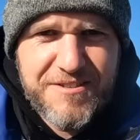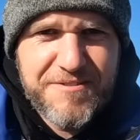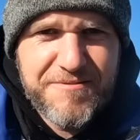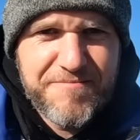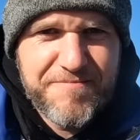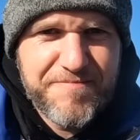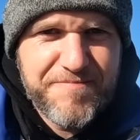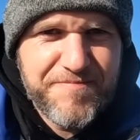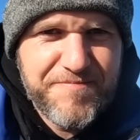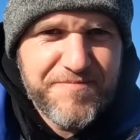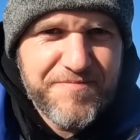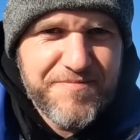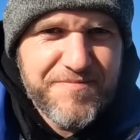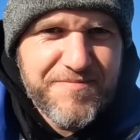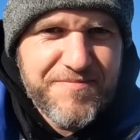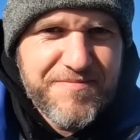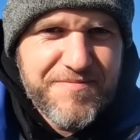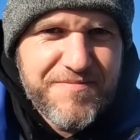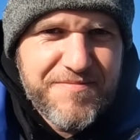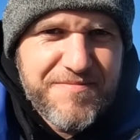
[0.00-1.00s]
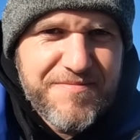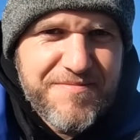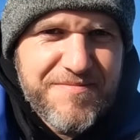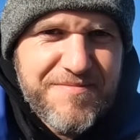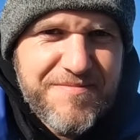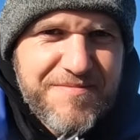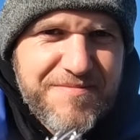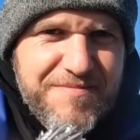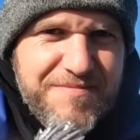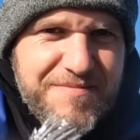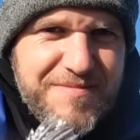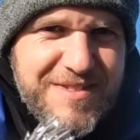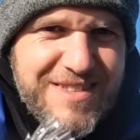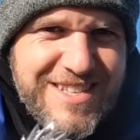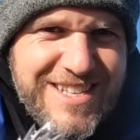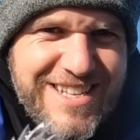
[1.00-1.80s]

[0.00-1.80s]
[no speech]